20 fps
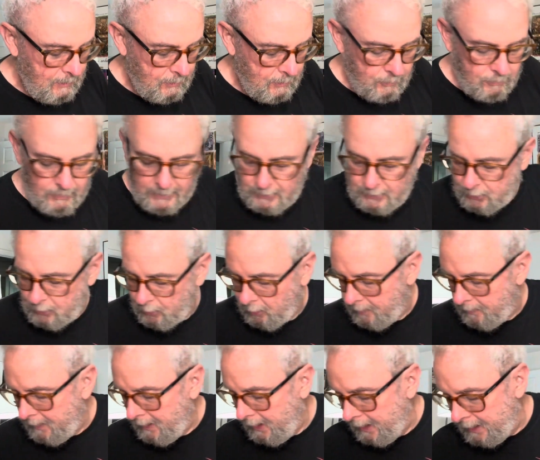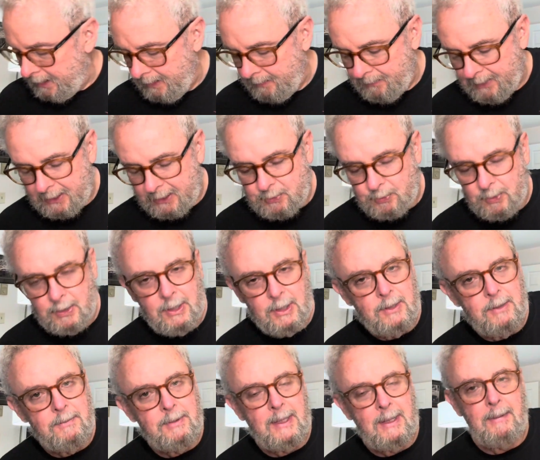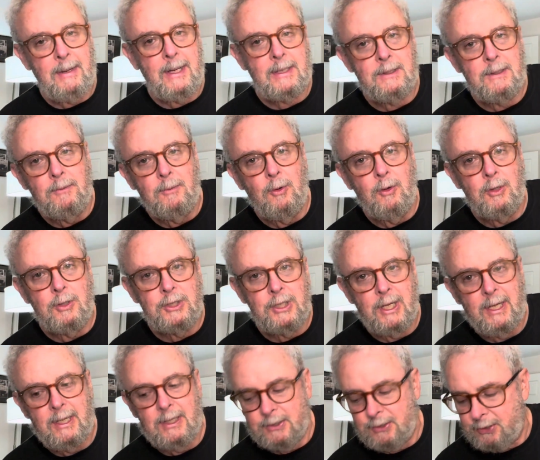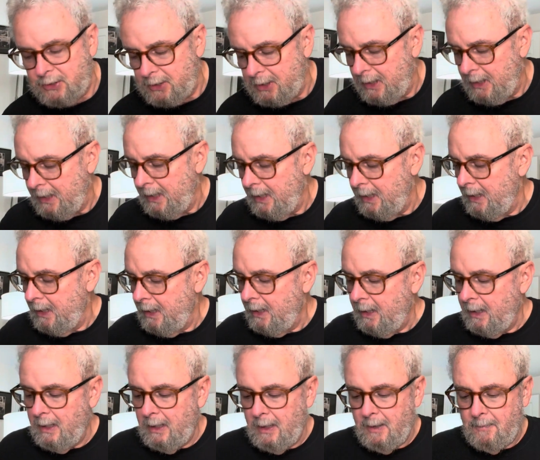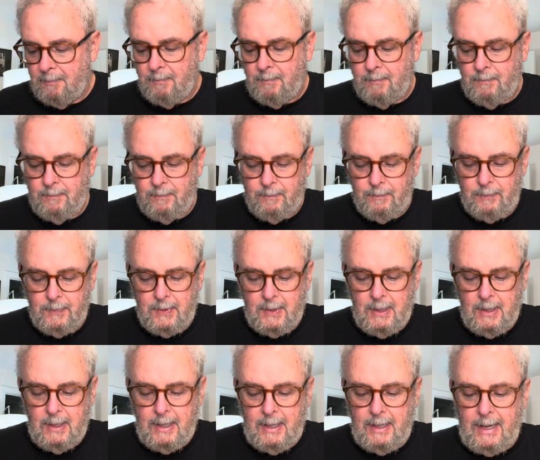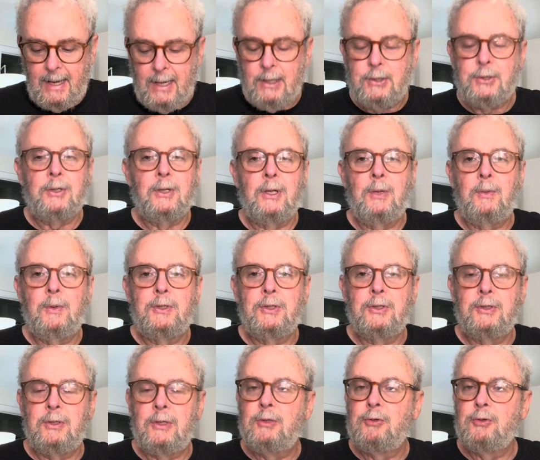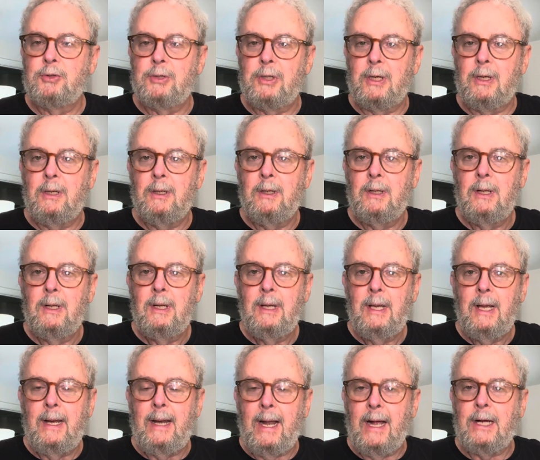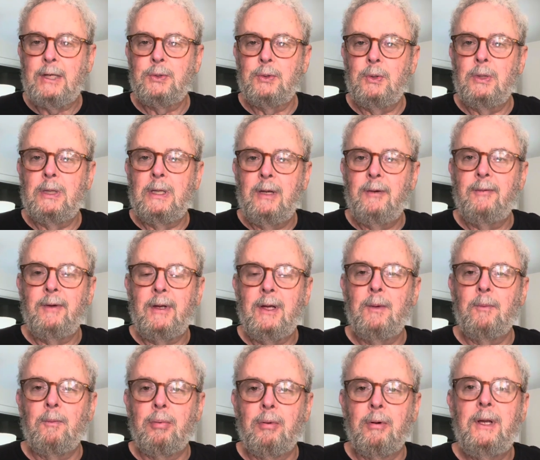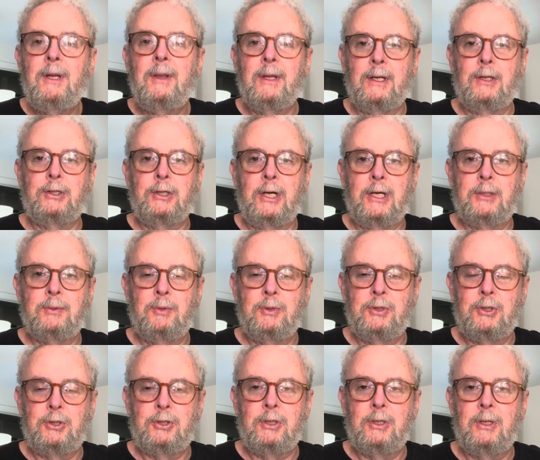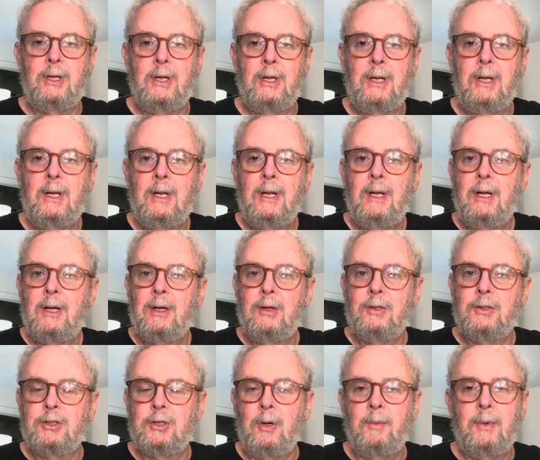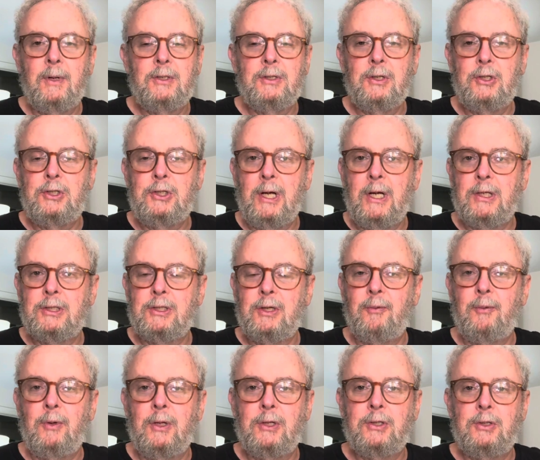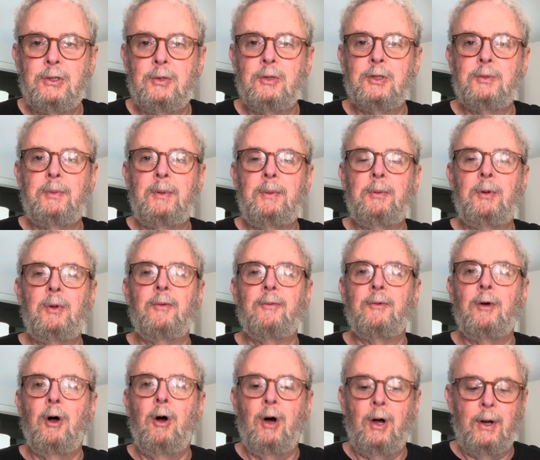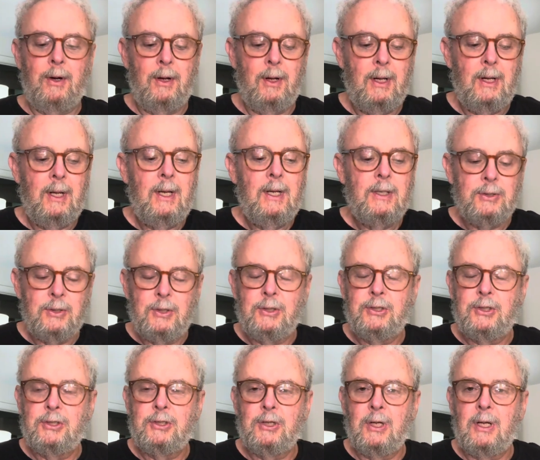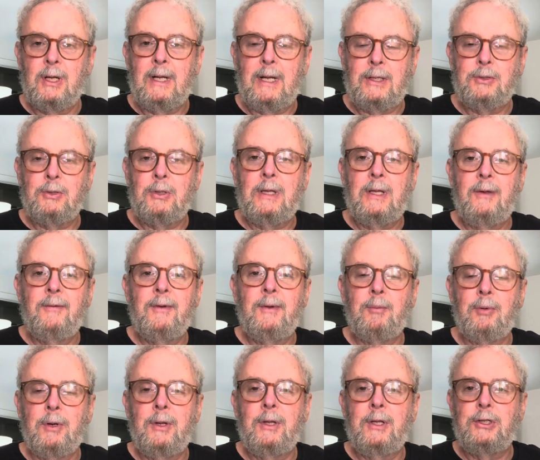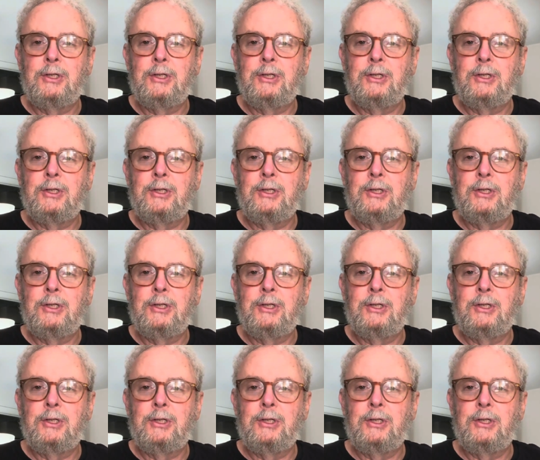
Great story behind him. Next one, and get back to more jazz. And actually, which is interesting, an actual living, breathing jazz musician. Because so much of the jazz stuff we listen to is people who have gone. So this is an actual living, breathing